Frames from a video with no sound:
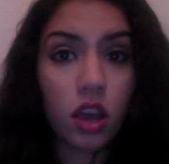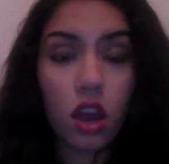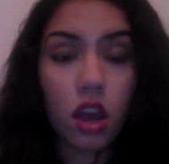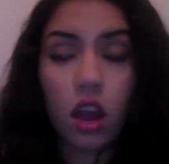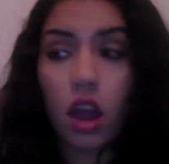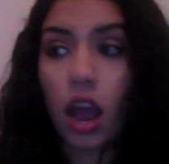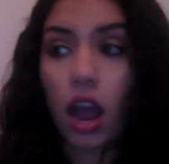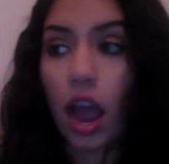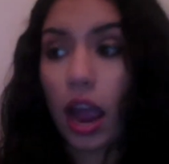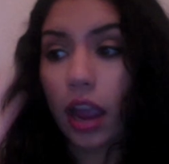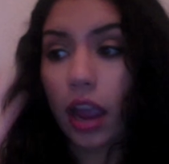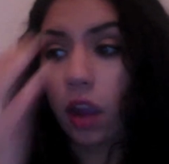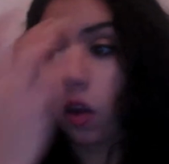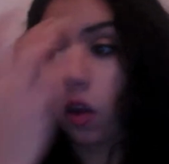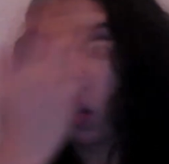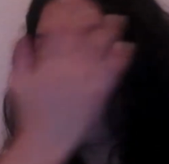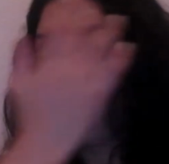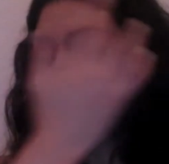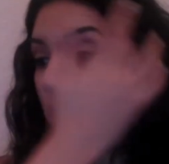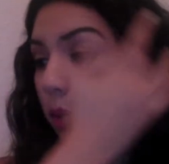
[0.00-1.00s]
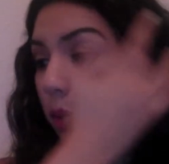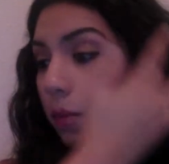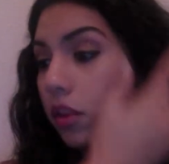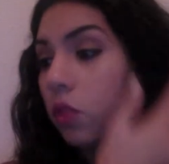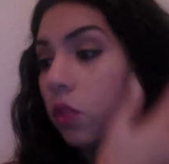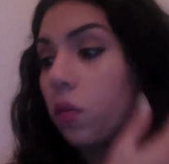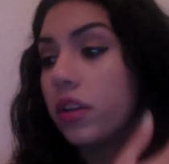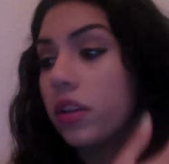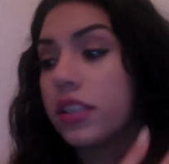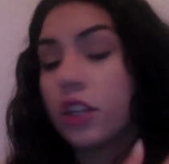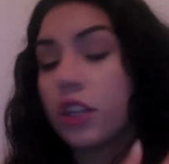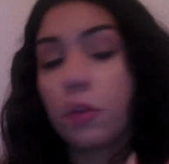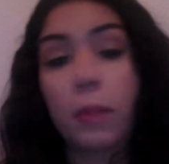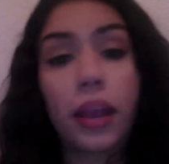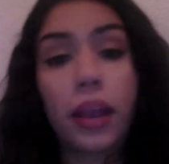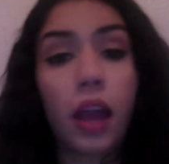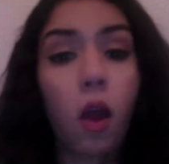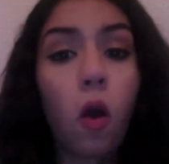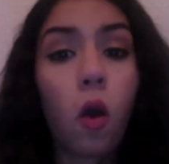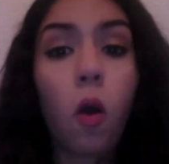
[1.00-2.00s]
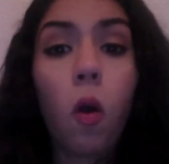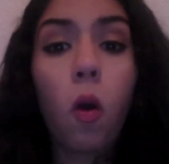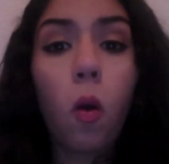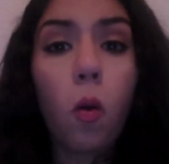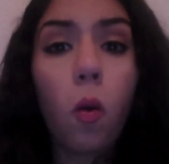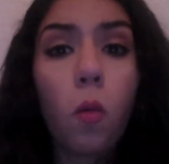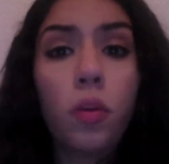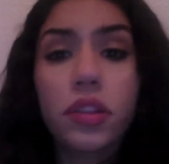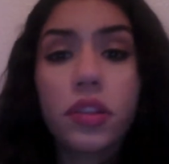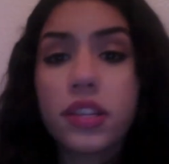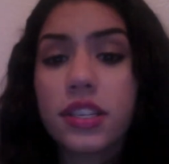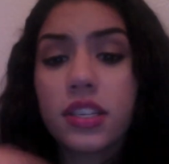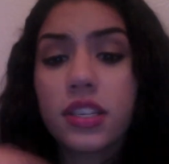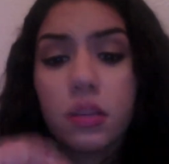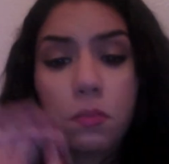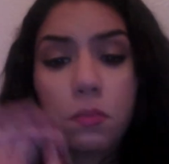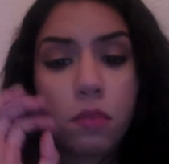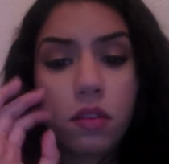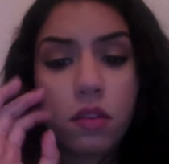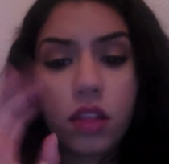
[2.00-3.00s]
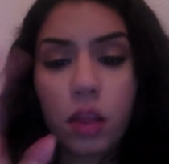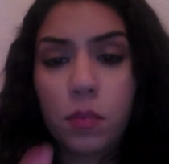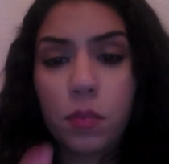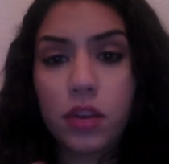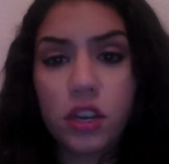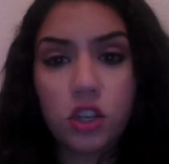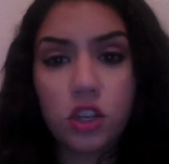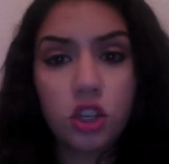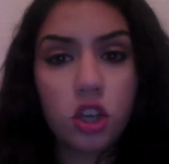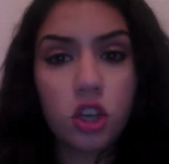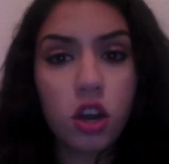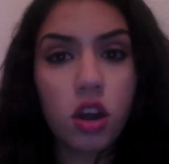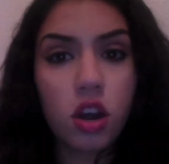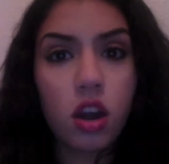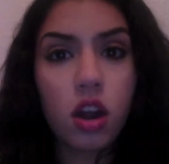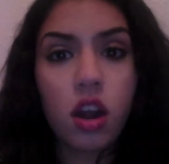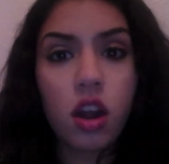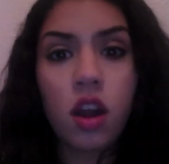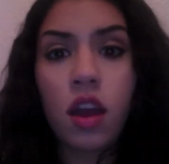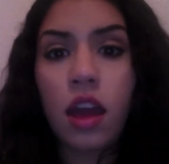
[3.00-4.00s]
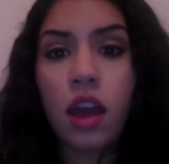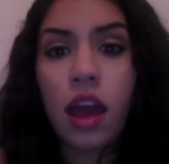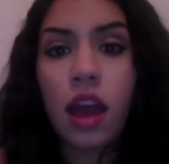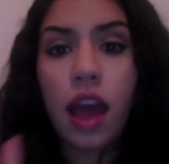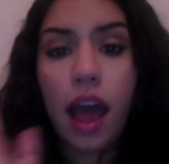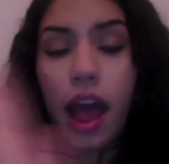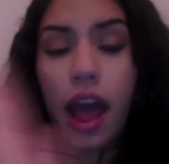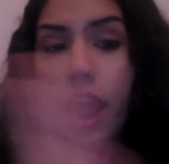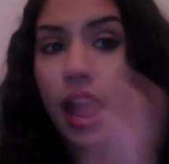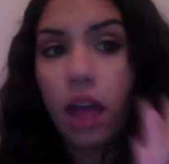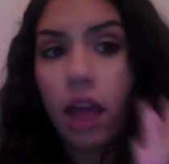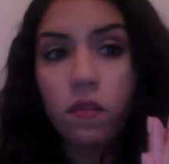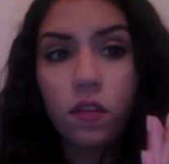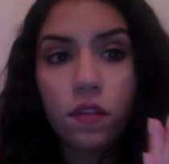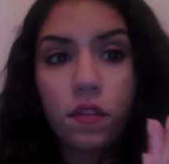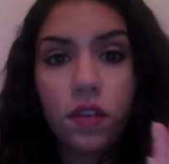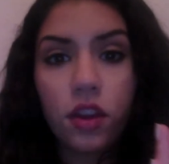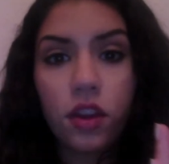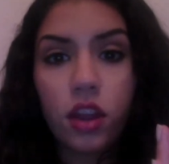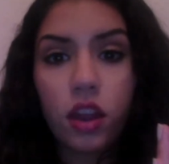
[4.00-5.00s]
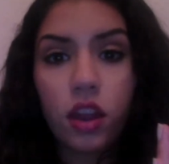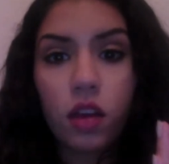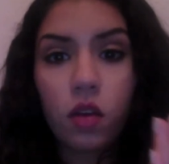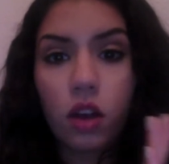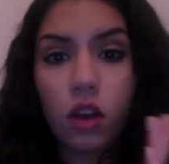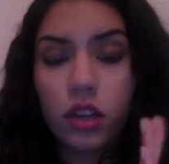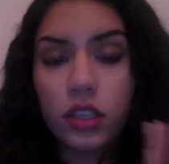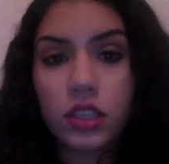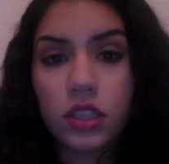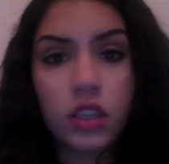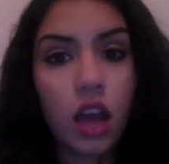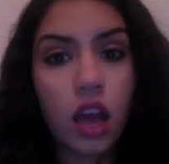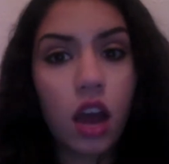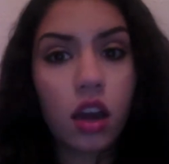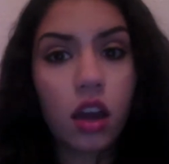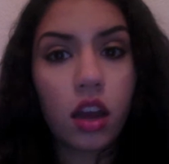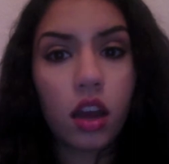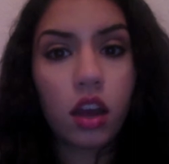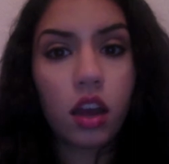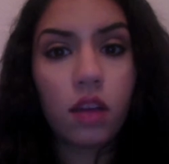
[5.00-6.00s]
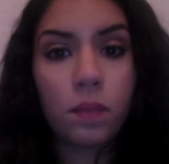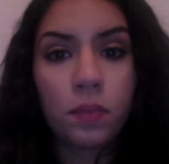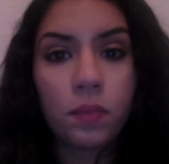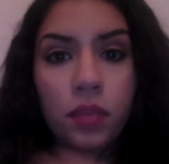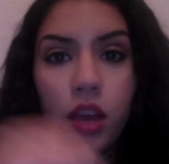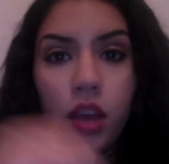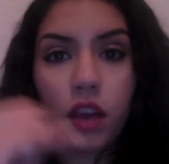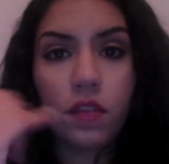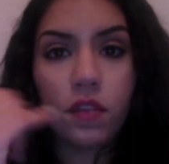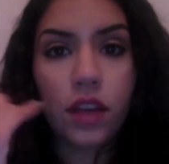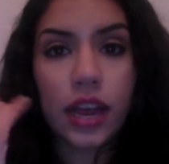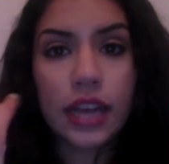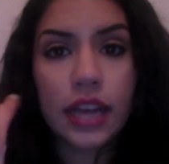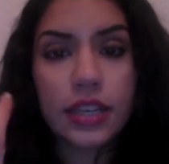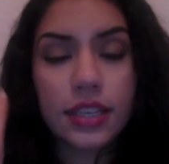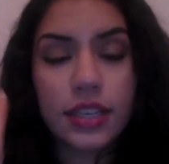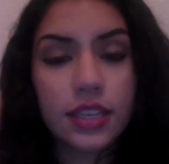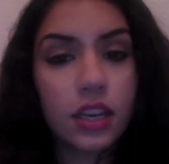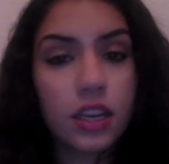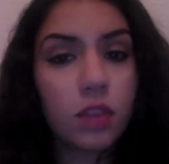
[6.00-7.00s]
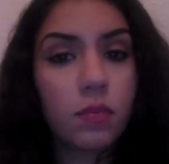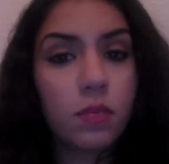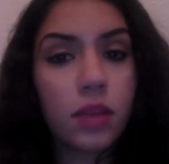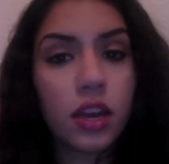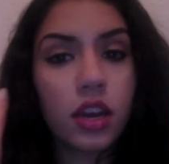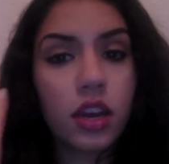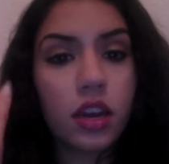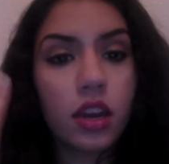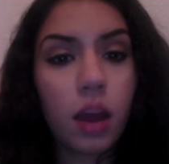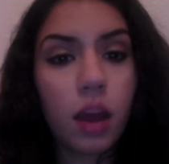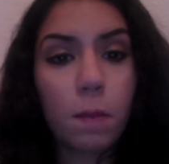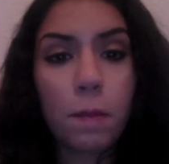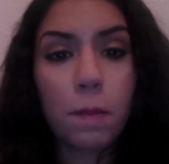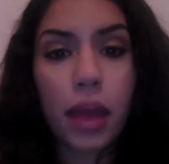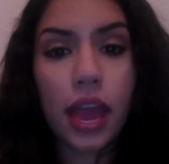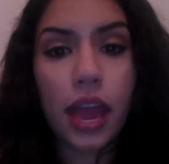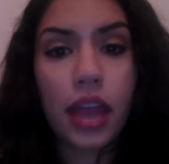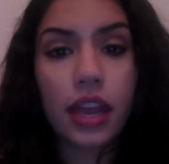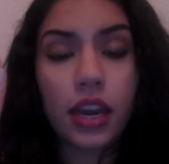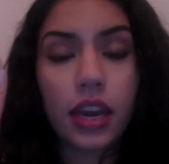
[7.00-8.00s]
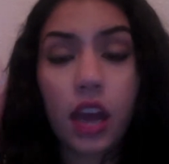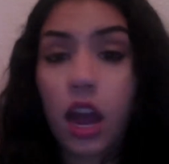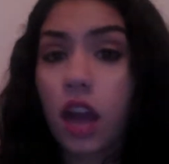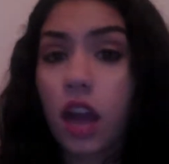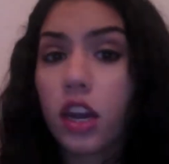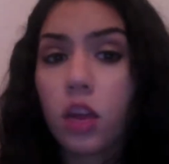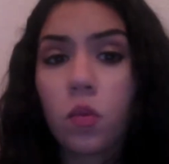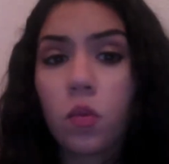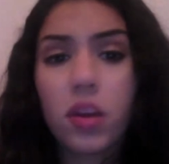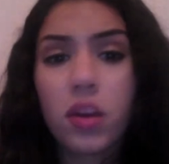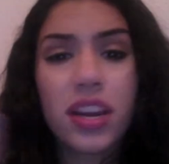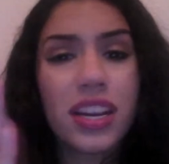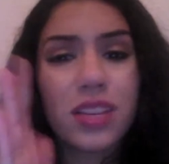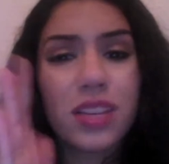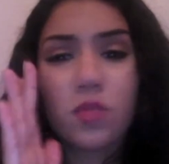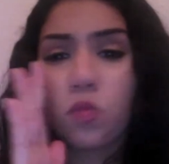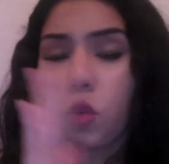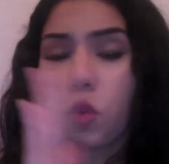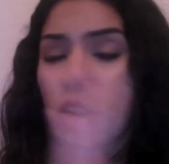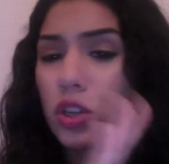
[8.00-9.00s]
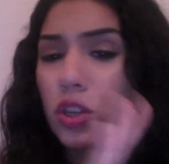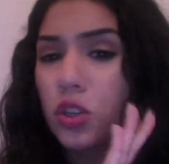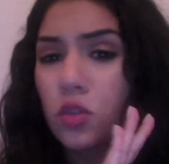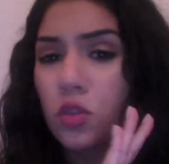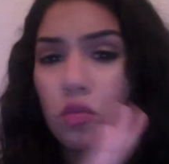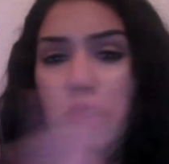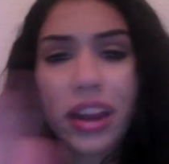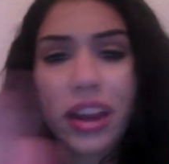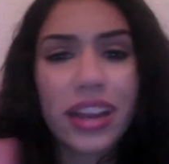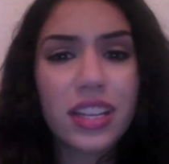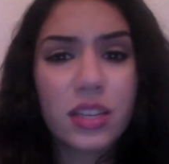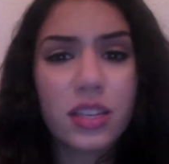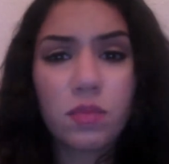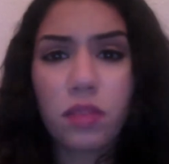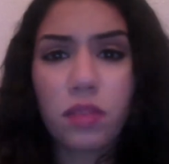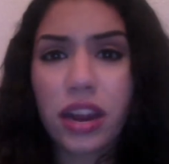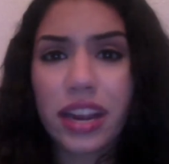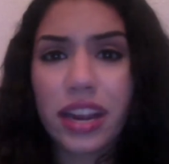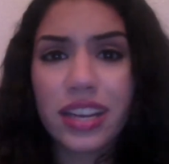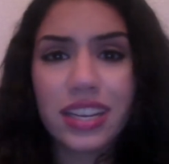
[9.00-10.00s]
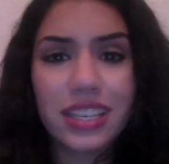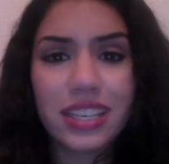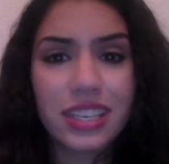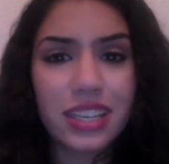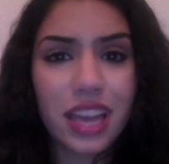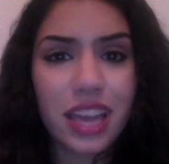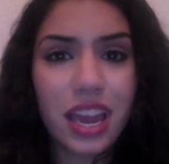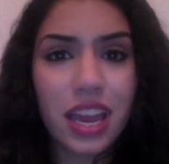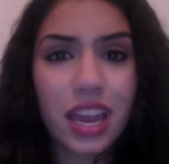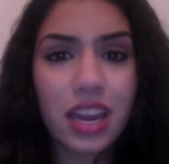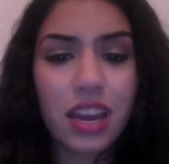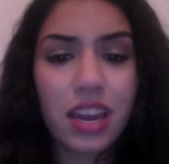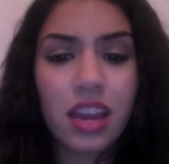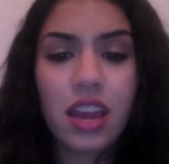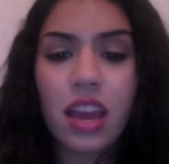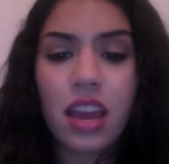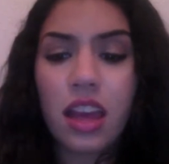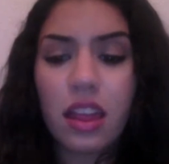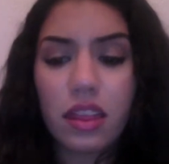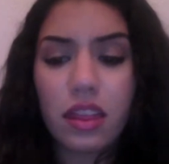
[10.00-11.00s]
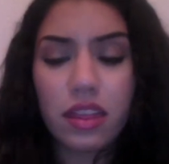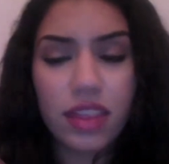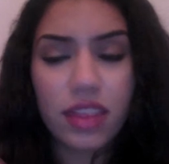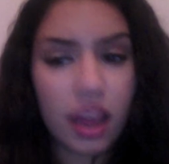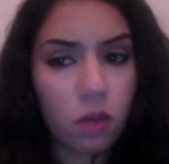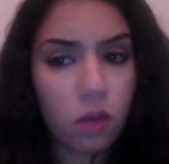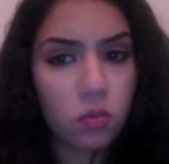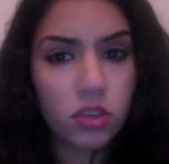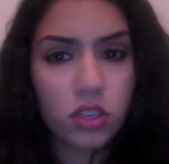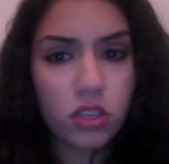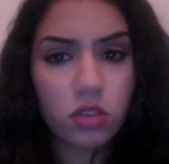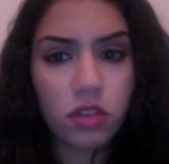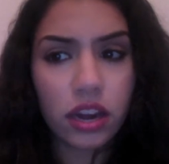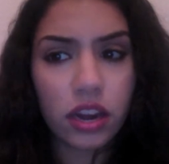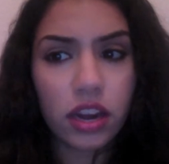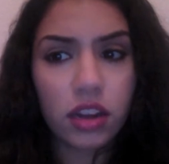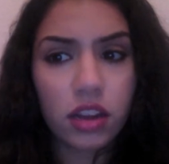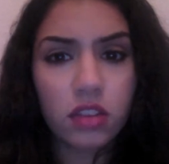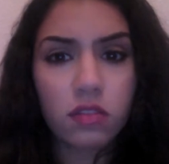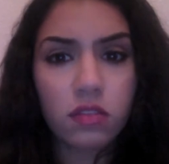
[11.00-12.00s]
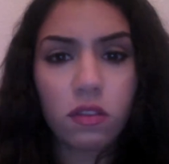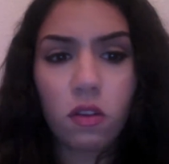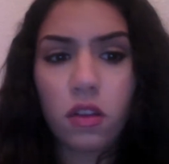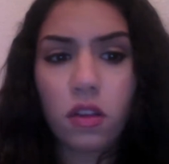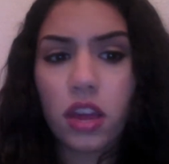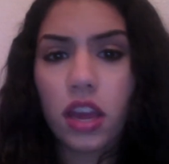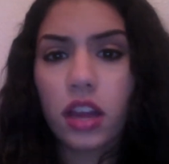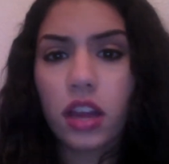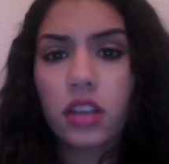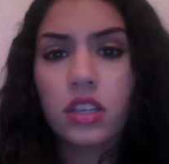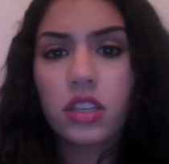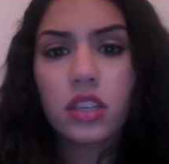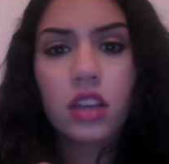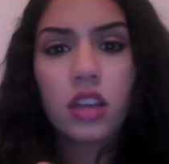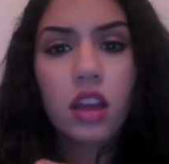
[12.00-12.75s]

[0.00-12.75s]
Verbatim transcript: I recommend the ones that you make at home with the simple lemon and sugar. I have a video on Sana of a cinnamon, nutmeg, and honey one that works great to brighten the skin. That one's a great exfoliant.